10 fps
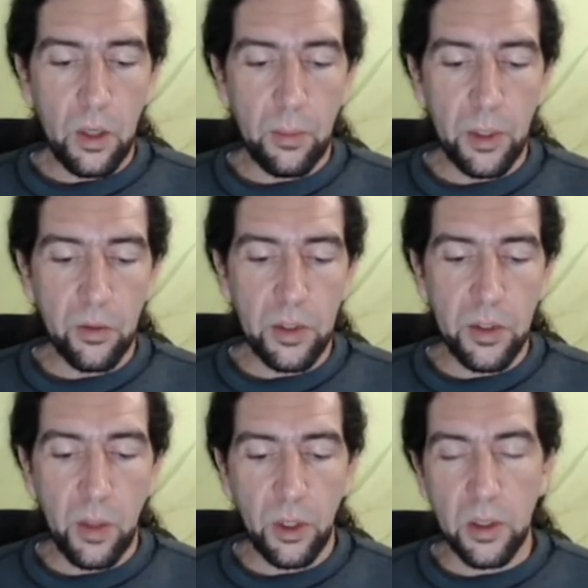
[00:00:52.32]
But the
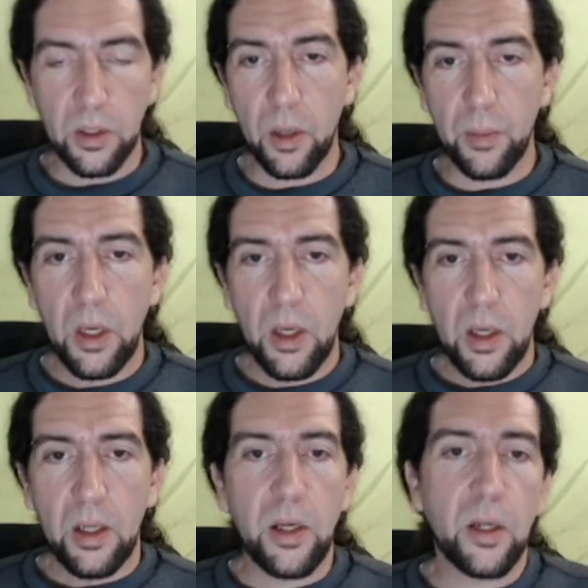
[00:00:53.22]
reason I bring this up,
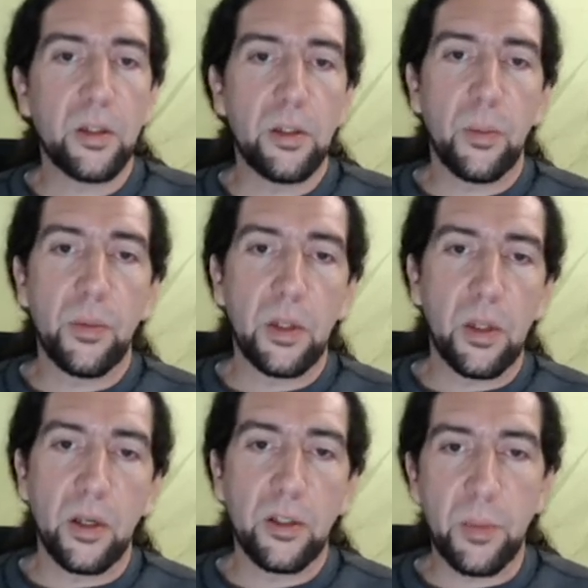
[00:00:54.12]
it's actually something that
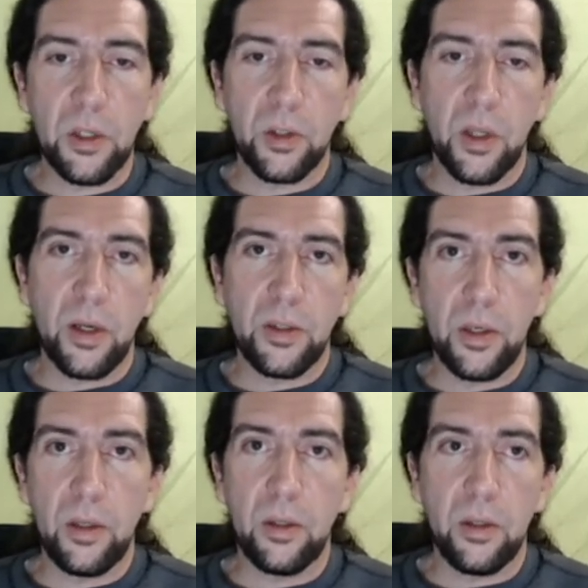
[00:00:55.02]
I specialize
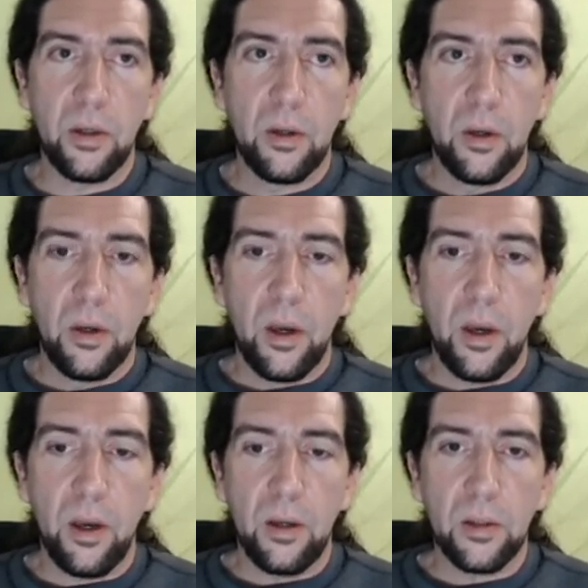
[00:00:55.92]
in,
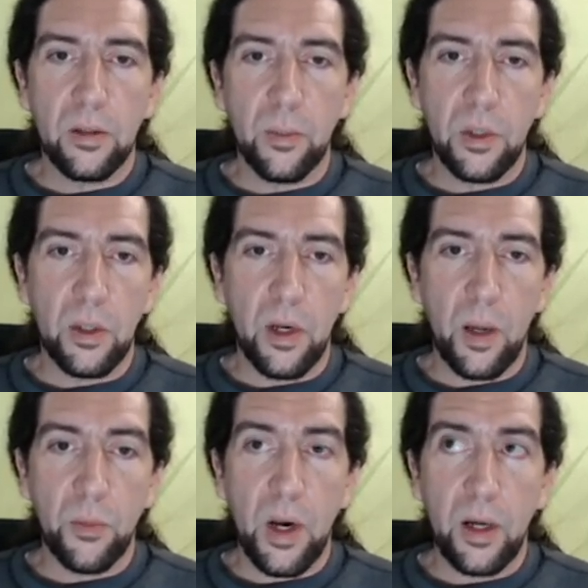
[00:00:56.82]
and it's something that I
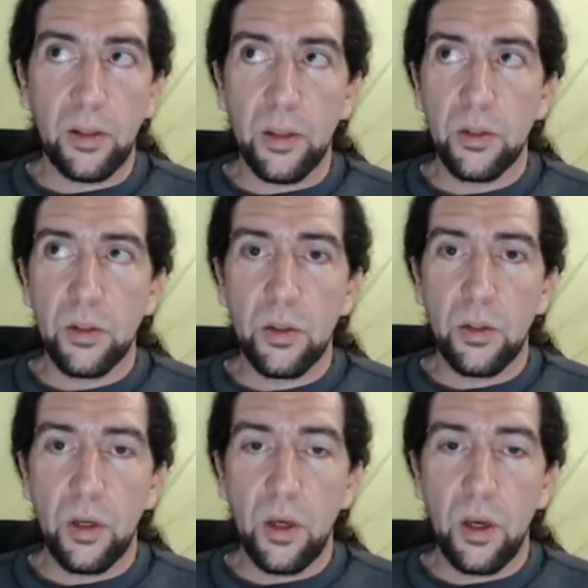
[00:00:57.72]
practice,
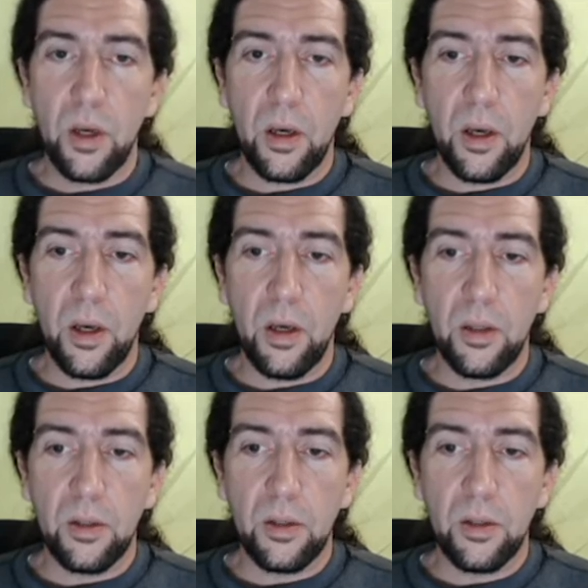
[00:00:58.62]

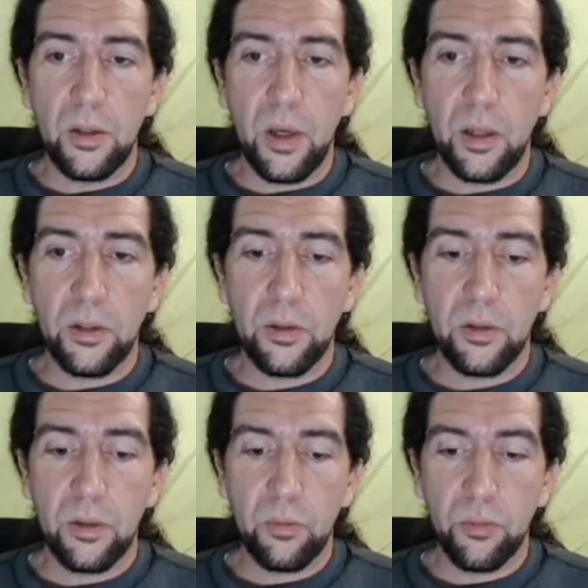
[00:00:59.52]
and
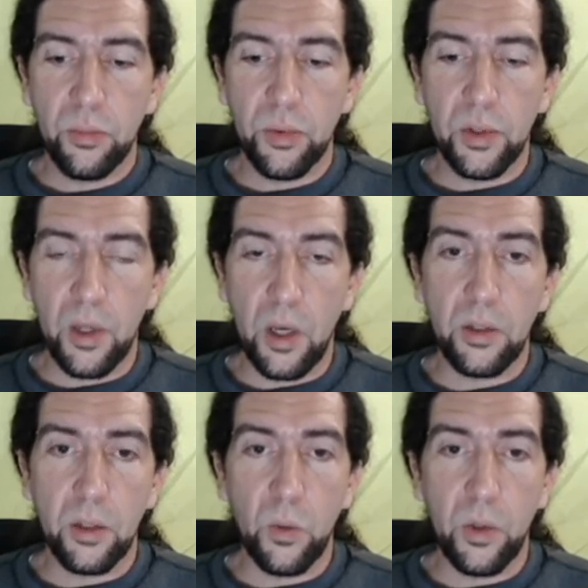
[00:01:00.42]
that's
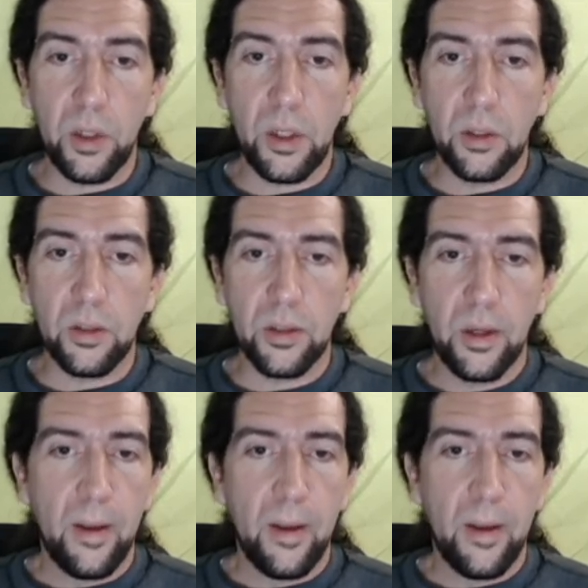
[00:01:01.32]
precisely what it is.